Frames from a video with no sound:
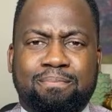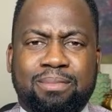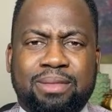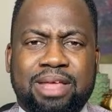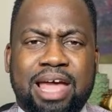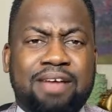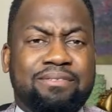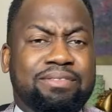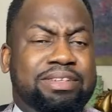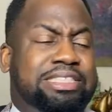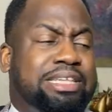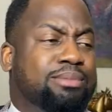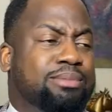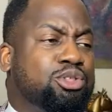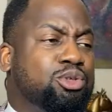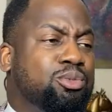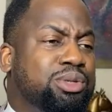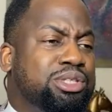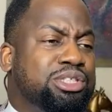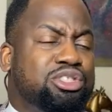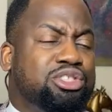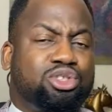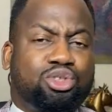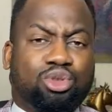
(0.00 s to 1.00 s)
Every time
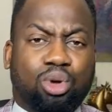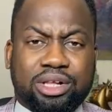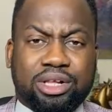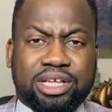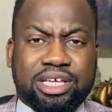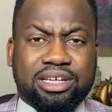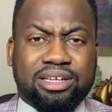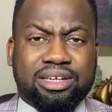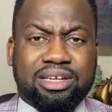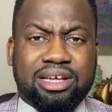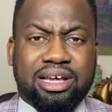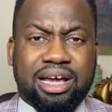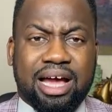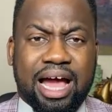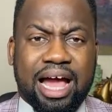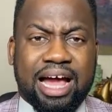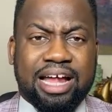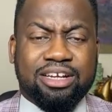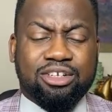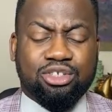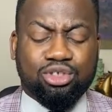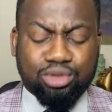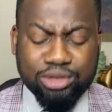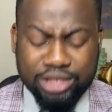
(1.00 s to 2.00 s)
somebody is talking
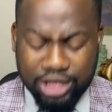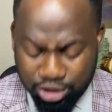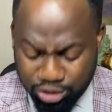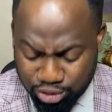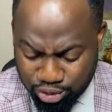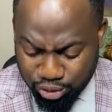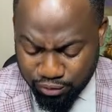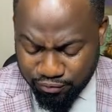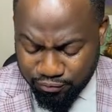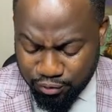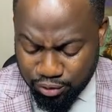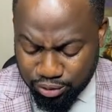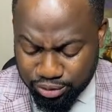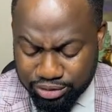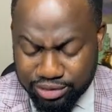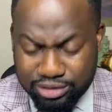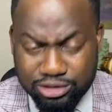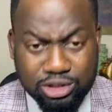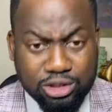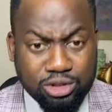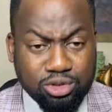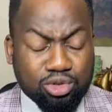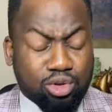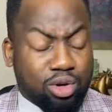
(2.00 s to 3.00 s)
and you get on your phone,
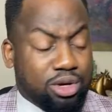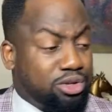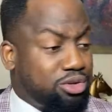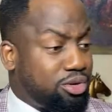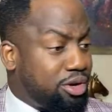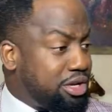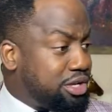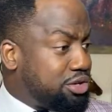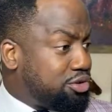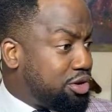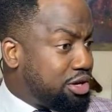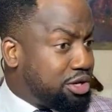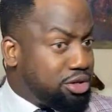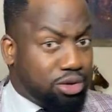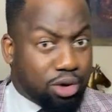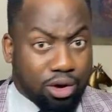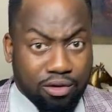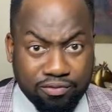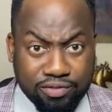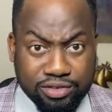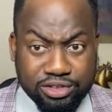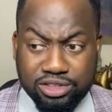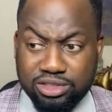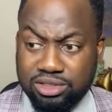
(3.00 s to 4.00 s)
you're in your
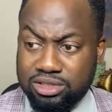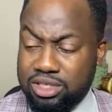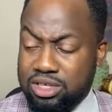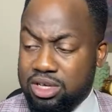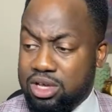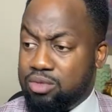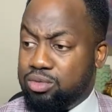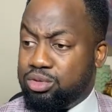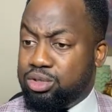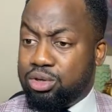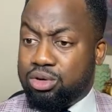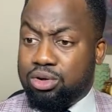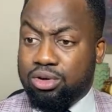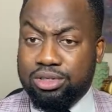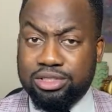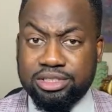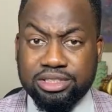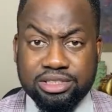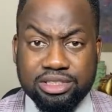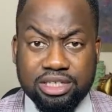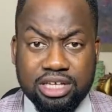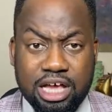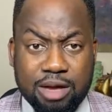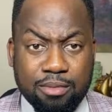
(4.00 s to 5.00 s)
office with your
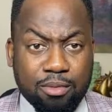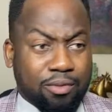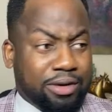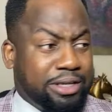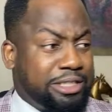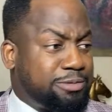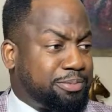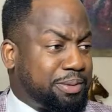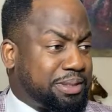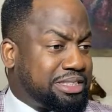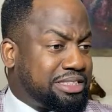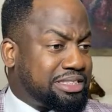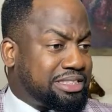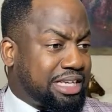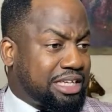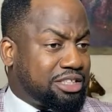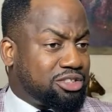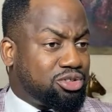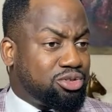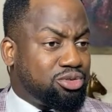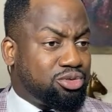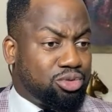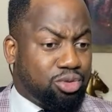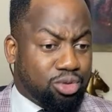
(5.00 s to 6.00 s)
colleagues, but when this person
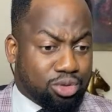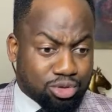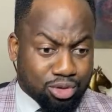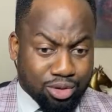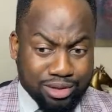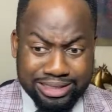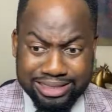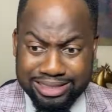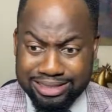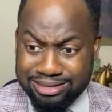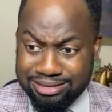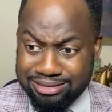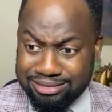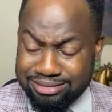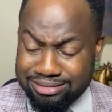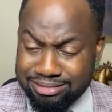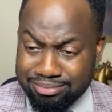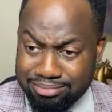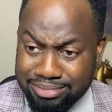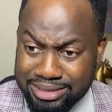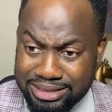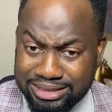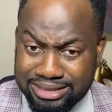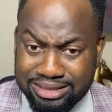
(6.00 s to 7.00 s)
starts, you're in a
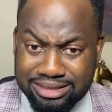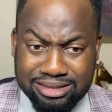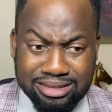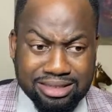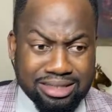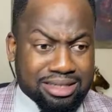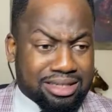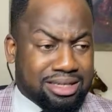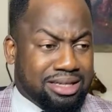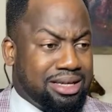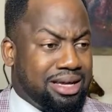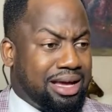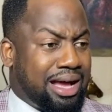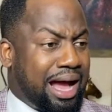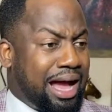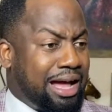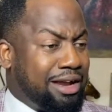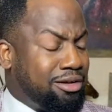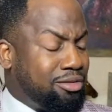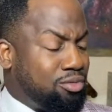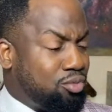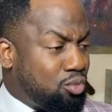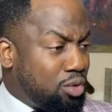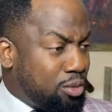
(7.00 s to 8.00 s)
meeting,
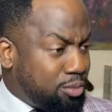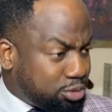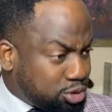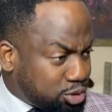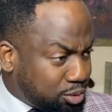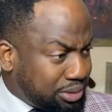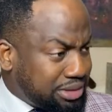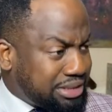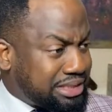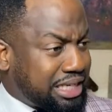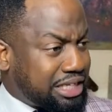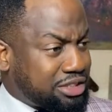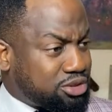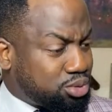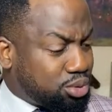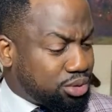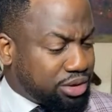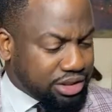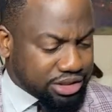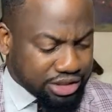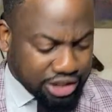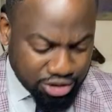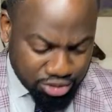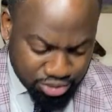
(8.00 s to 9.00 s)
and when somebody starts
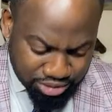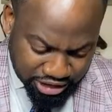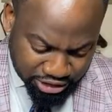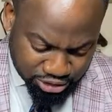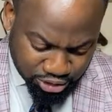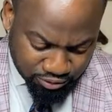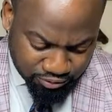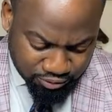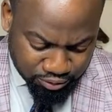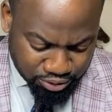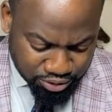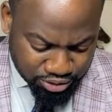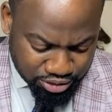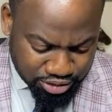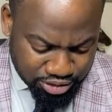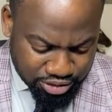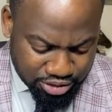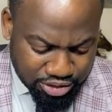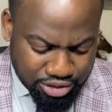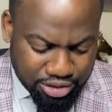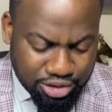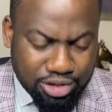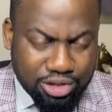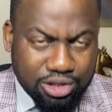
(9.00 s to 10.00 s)
talking, then you look at your phone.
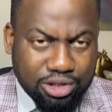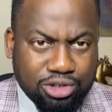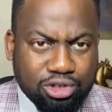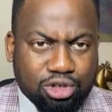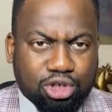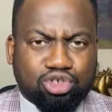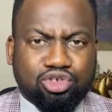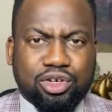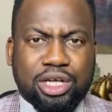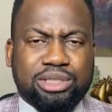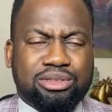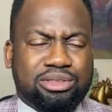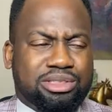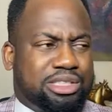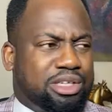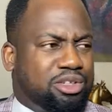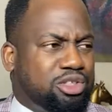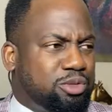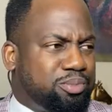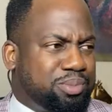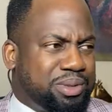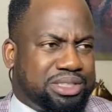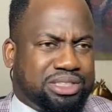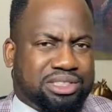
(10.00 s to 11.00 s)
You're trying to tell the
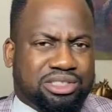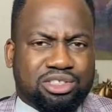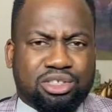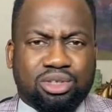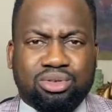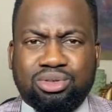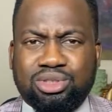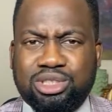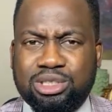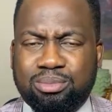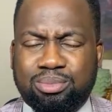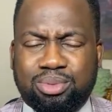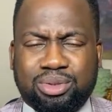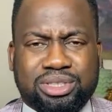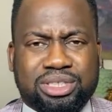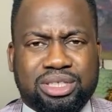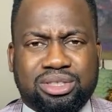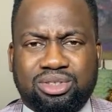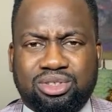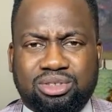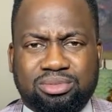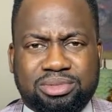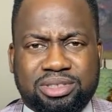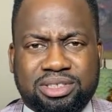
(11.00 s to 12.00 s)
person, you're not important
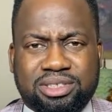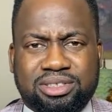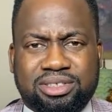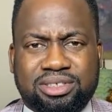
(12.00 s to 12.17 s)
to me.